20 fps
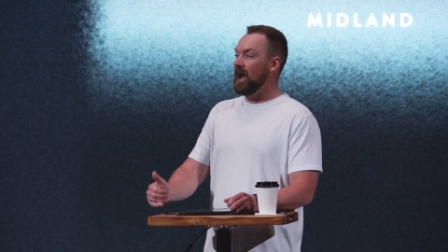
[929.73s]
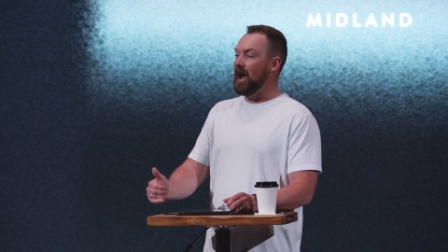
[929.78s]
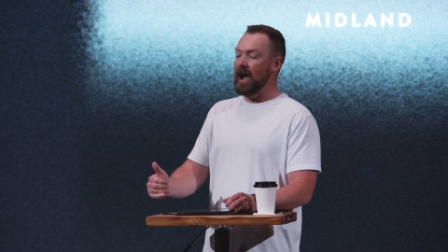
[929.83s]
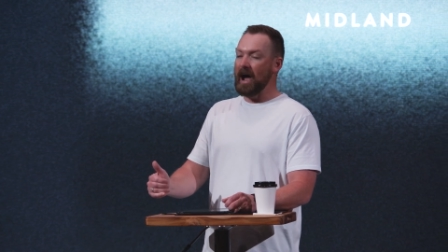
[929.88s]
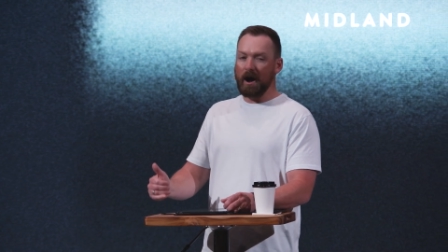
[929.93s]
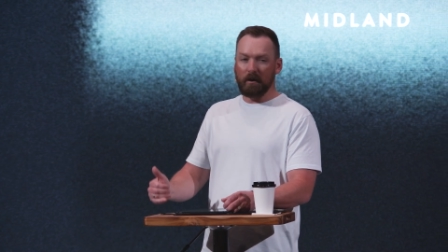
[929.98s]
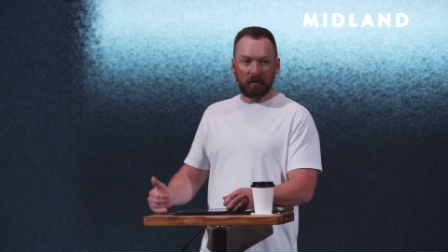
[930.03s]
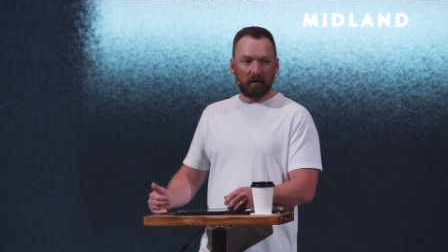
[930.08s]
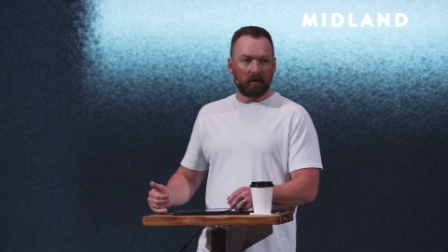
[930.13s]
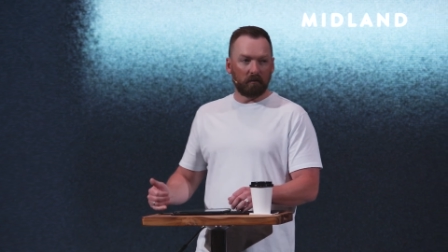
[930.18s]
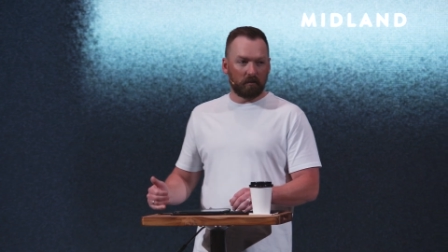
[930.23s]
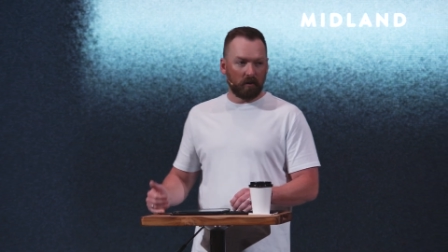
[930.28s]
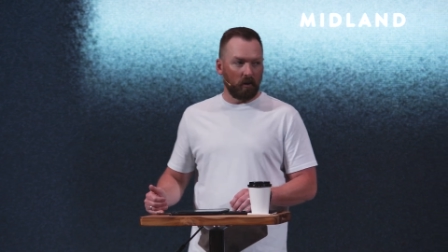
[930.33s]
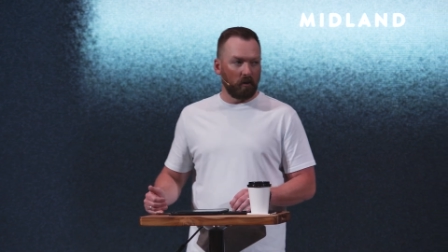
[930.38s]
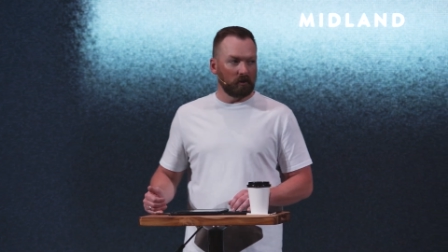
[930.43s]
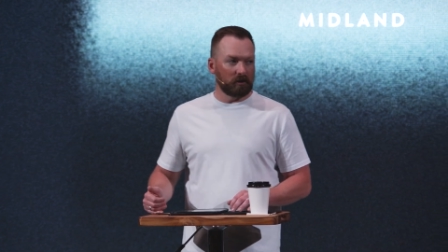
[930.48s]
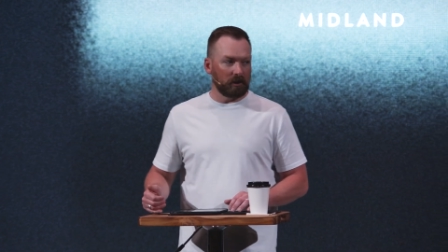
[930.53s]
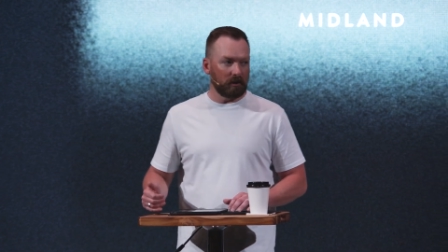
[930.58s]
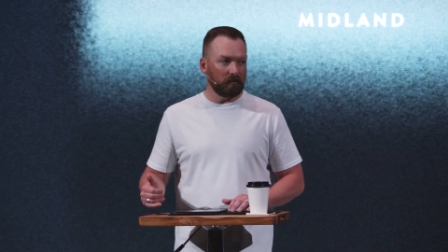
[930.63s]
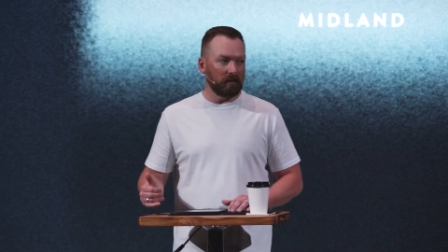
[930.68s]
I will
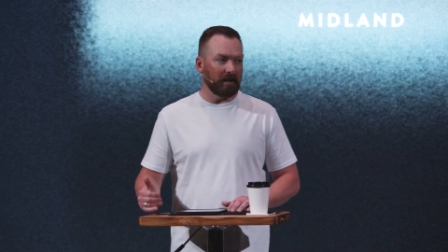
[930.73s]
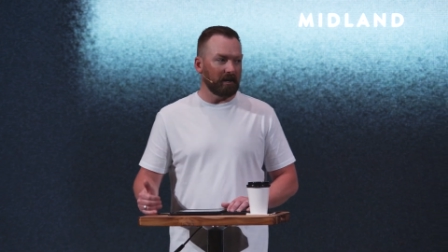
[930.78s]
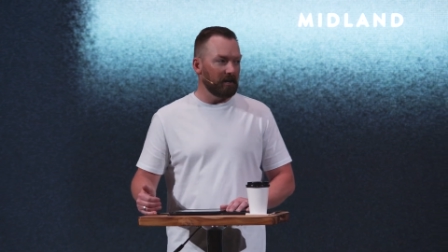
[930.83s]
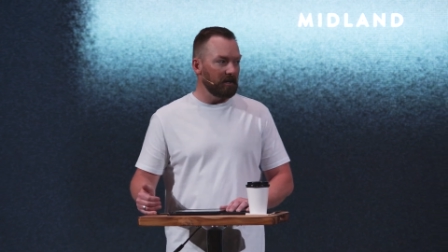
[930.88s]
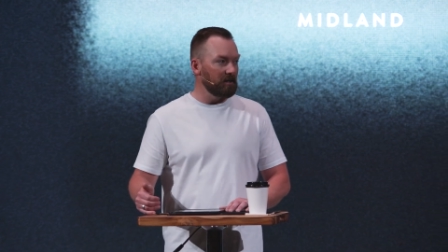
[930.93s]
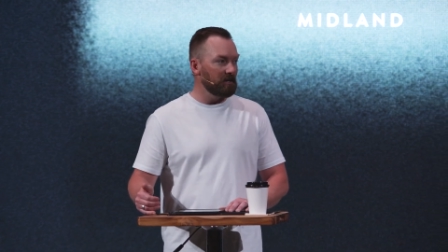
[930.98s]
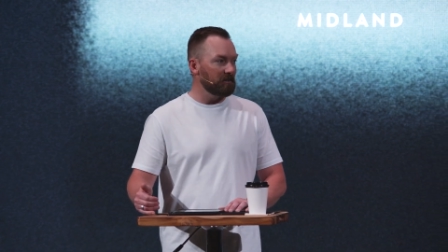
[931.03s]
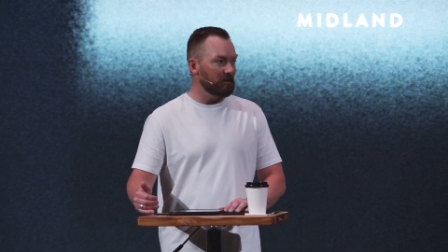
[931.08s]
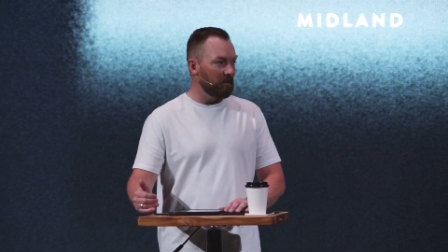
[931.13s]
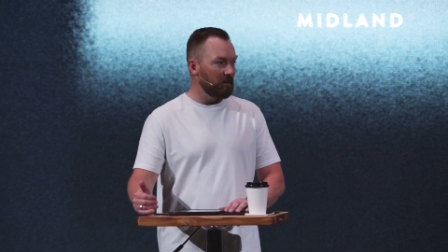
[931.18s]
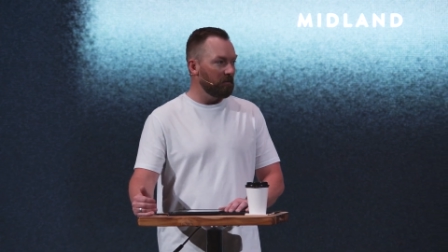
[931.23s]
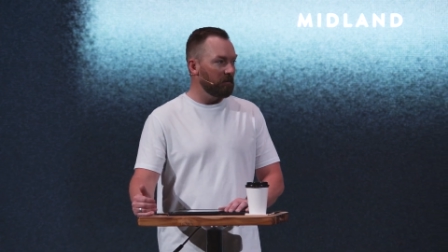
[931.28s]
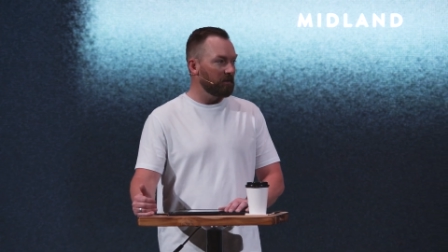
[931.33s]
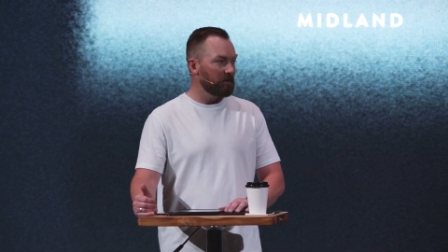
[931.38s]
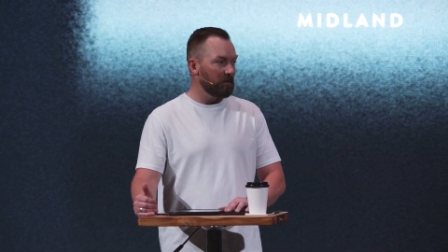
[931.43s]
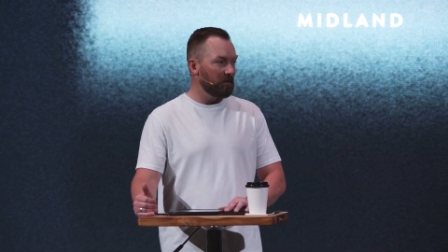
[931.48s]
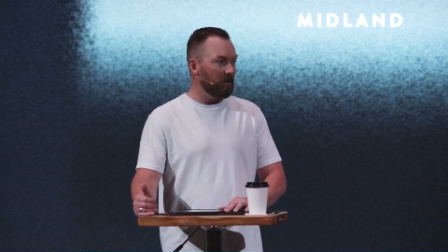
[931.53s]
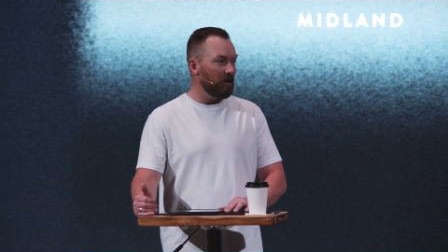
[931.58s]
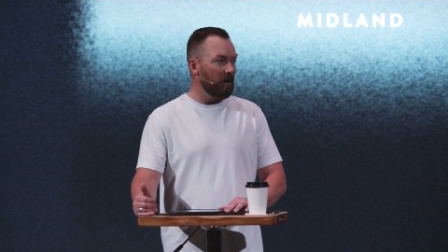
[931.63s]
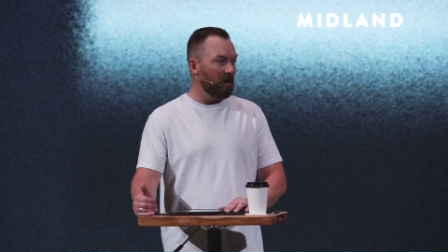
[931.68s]
approach him like he is a
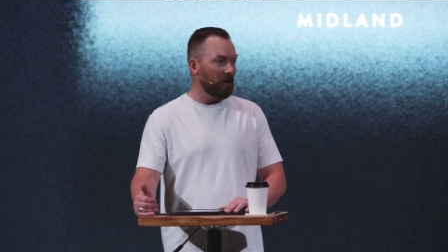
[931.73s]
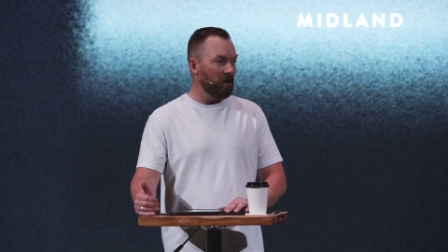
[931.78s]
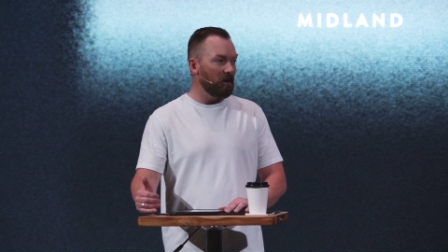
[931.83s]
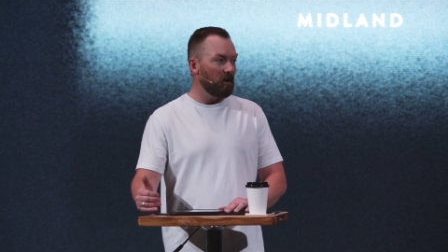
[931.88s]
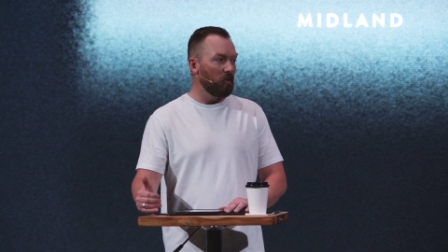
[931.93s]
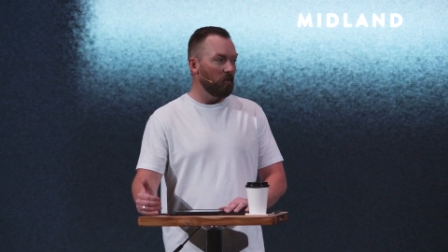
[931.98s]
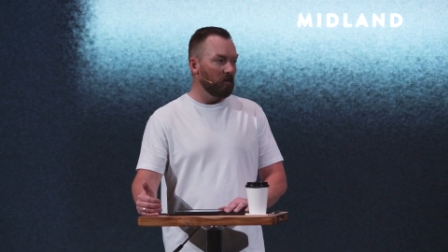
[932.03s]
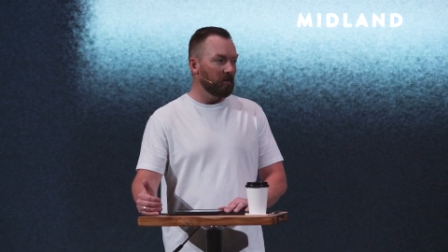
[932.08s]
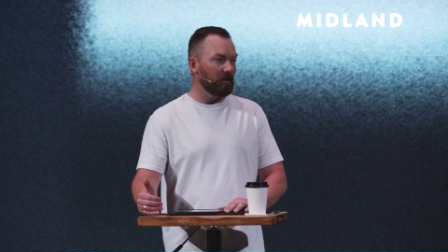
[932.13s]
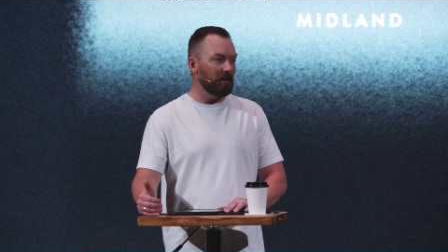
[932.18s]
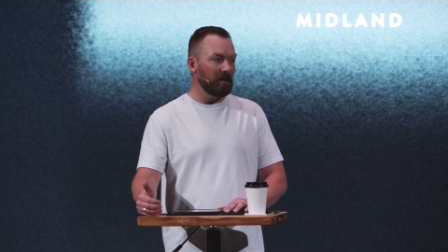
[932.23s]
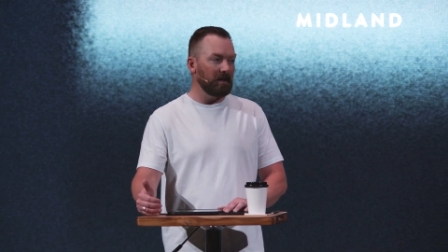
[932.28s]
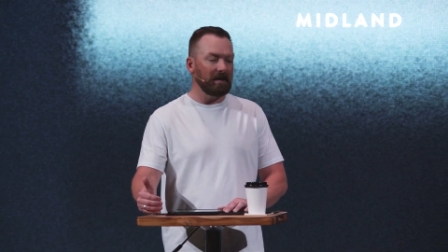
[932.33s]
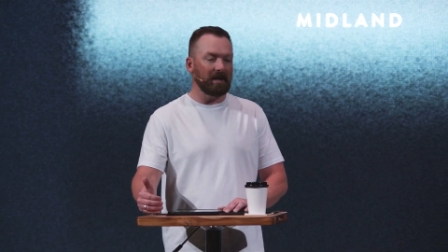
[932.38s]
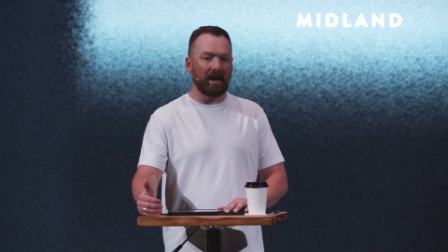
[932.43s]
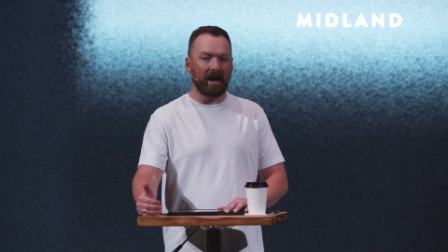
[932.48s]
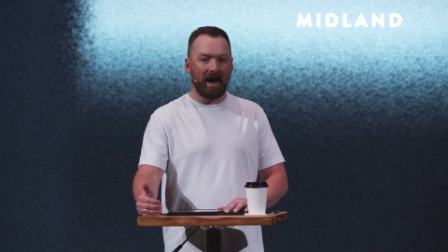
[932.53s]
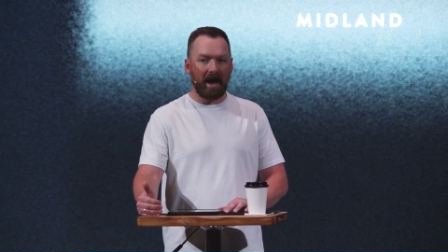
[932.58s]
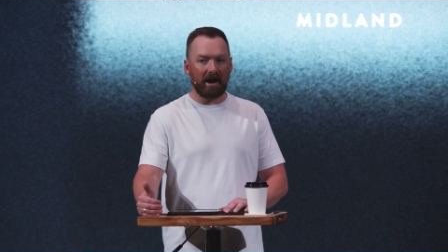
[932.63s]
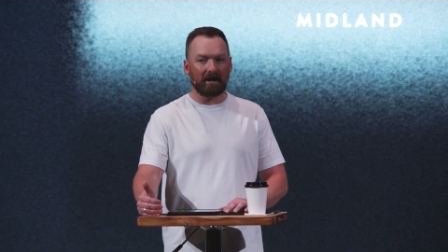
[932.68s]
limited God, knowing that
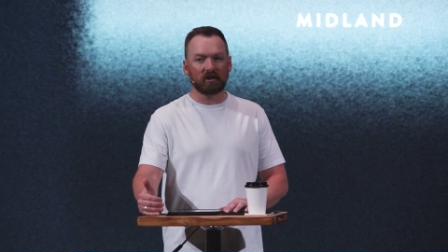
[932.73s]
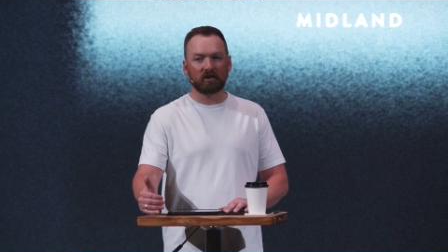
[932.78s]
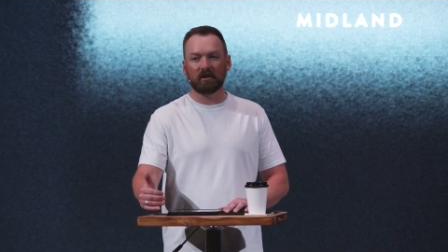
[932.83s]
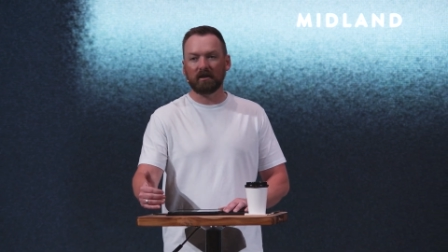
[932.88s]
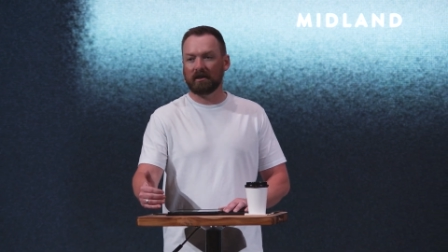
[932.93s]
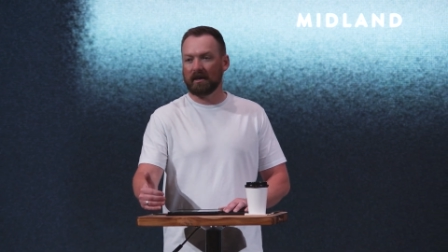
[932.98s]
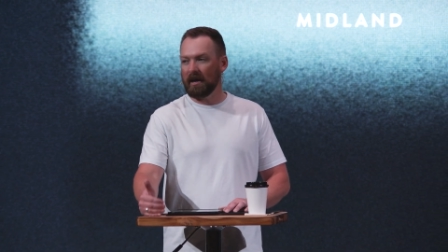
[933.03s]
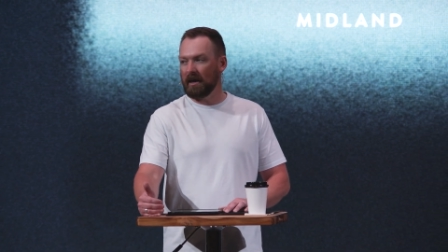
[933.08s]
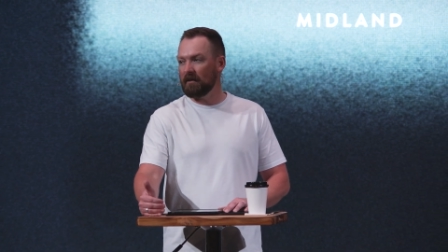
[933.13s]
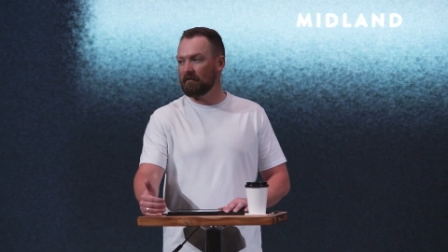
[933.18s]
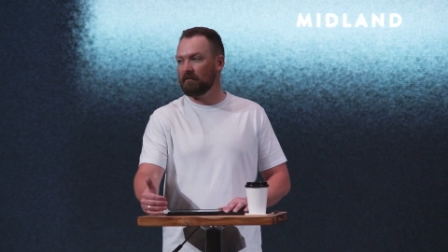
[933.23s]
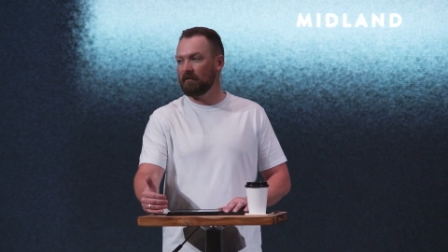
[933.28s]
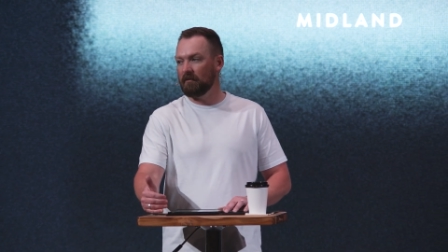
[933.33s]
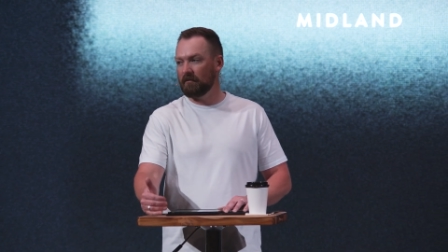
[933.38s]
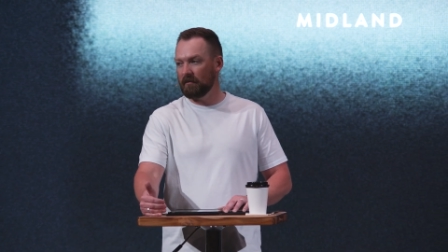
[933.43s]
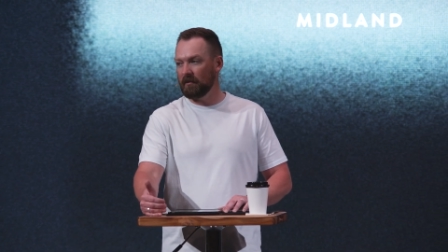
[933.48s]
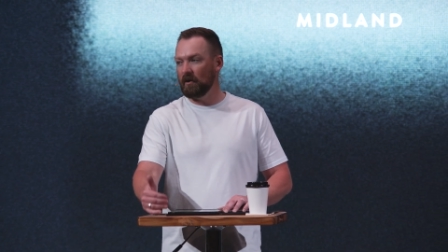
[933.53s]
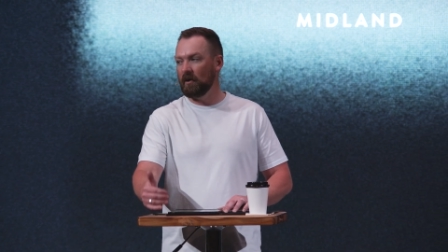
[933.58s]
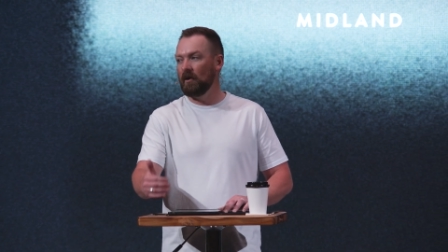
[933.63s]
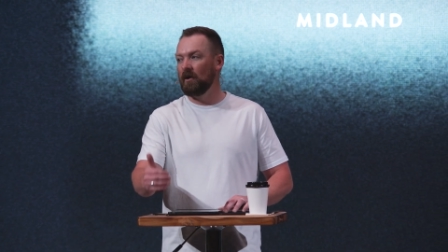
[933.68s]
he actually can't
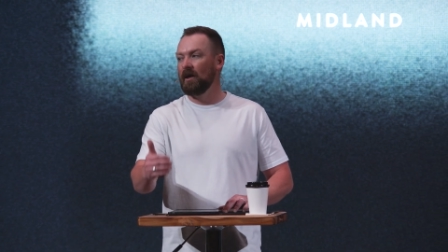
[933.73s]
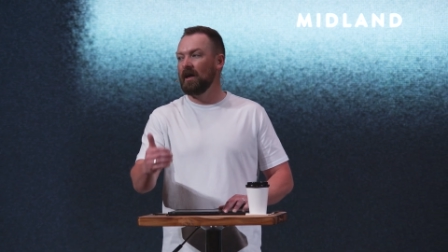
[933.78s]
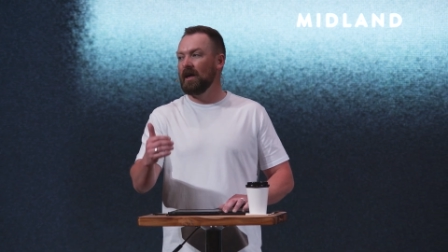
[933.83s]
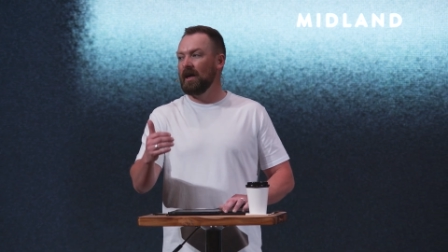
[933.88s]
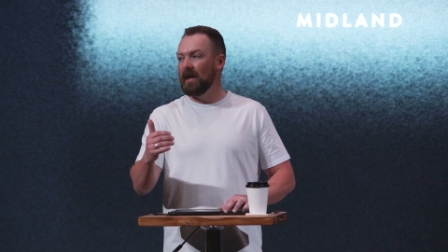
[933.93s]
fulfill